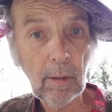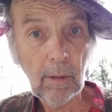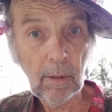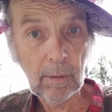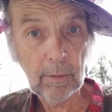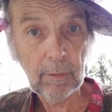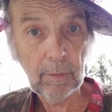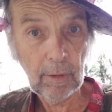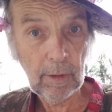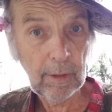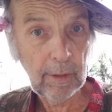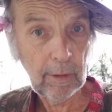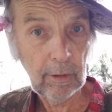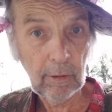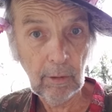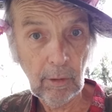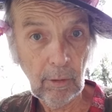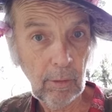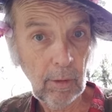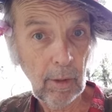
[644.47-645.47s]
It's a
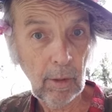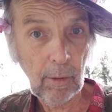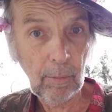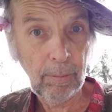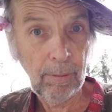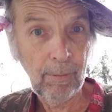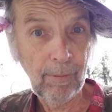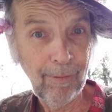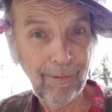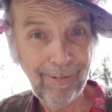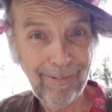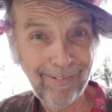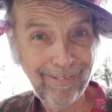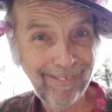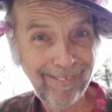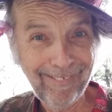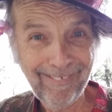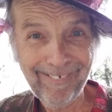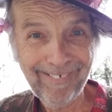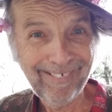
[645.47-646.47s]
Hilo airport.
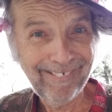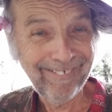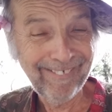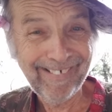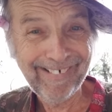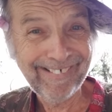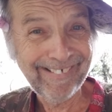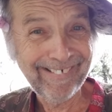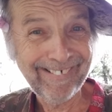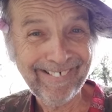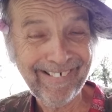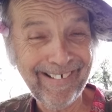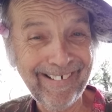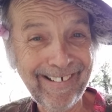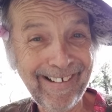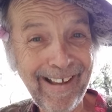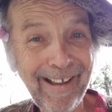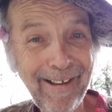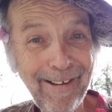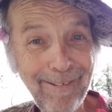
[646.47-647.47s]
We just like
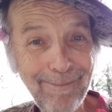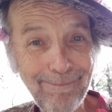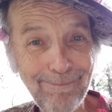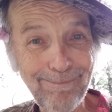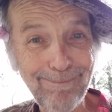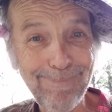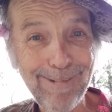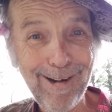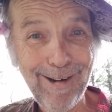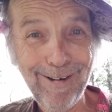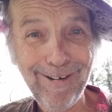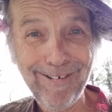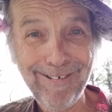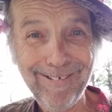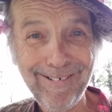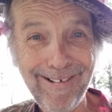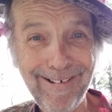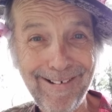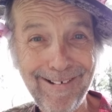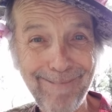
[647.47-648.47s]

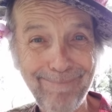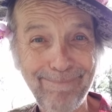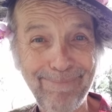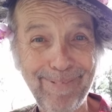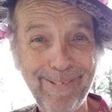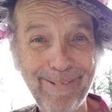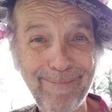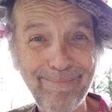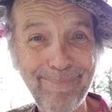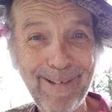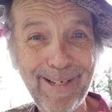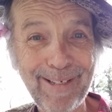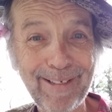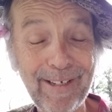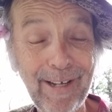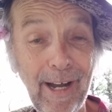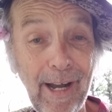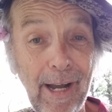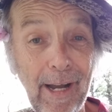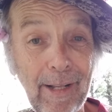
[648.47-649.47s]
burn up the
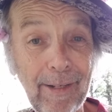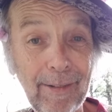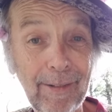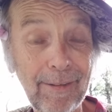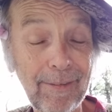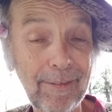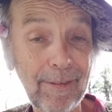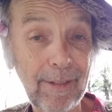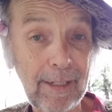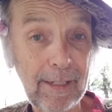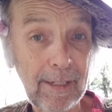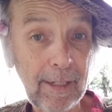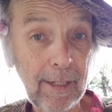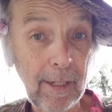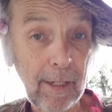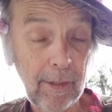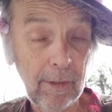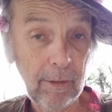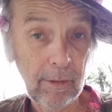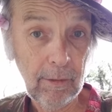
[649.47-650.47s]
big island
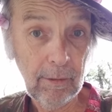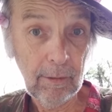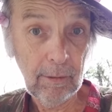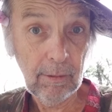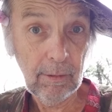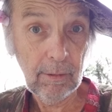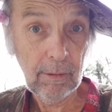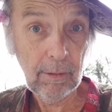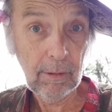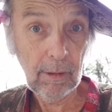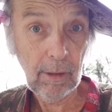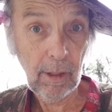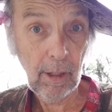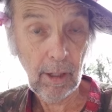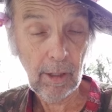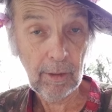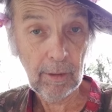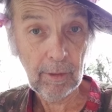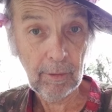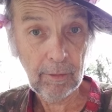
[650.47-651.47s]
in
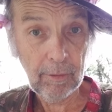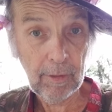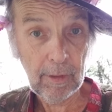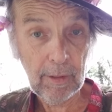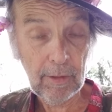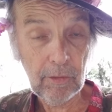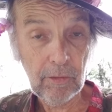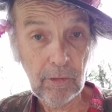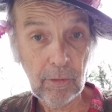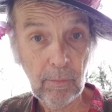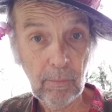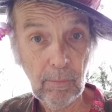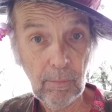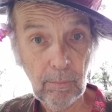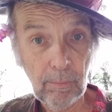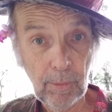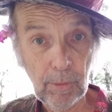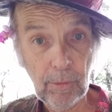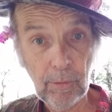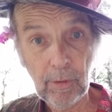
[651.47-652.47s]
our Atheogen
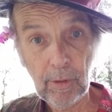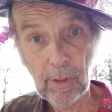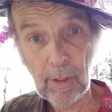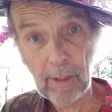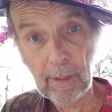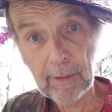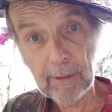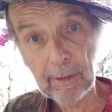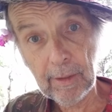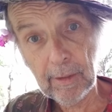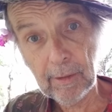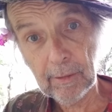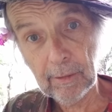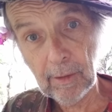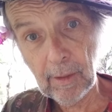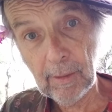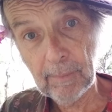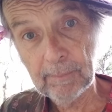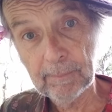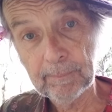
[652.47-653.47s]
Buddha hiking
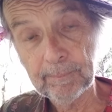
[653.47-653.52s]
club.